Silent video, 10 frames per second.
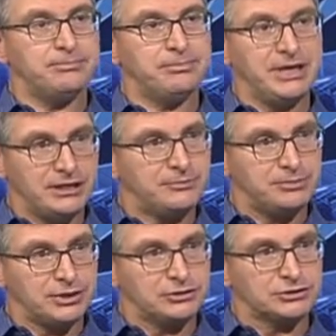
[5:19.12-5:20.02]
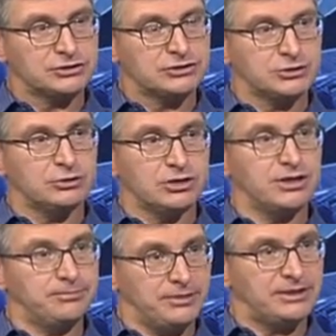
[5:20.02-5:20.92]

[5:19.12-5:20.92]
a better approach or